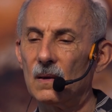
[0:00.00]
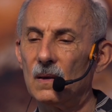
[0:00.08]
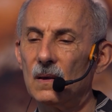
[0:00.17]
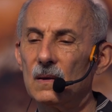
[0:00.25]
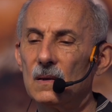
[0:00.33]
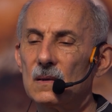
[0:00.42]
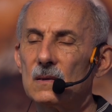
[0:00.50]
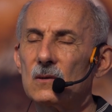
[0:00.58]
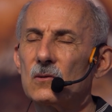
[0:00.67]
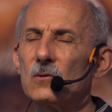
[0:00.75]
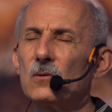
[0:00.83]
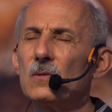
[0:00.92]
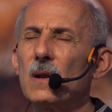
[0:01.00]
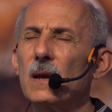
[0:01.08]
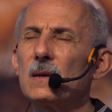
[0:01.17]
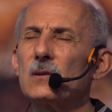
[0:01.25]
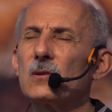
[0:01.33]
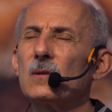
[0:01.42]
In its true
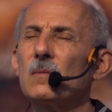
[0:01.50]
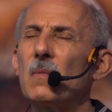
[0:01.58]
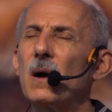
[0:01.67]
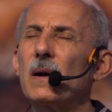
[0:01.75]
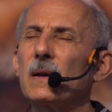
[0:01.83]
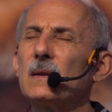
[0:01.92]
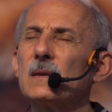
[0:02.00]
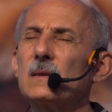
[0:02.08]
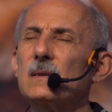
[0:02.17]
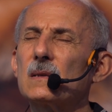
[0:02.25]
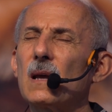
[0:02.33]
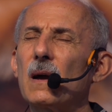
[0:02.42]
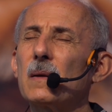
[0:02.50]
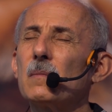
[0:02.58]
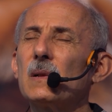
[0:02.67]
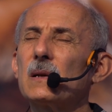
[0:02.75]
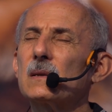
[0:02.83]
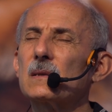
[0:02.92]
nature, mind is
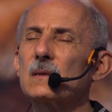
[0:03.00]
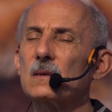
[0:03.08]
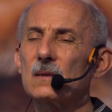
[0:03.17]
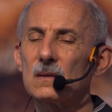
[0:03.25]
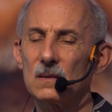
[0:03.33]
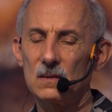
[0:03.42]
timeless,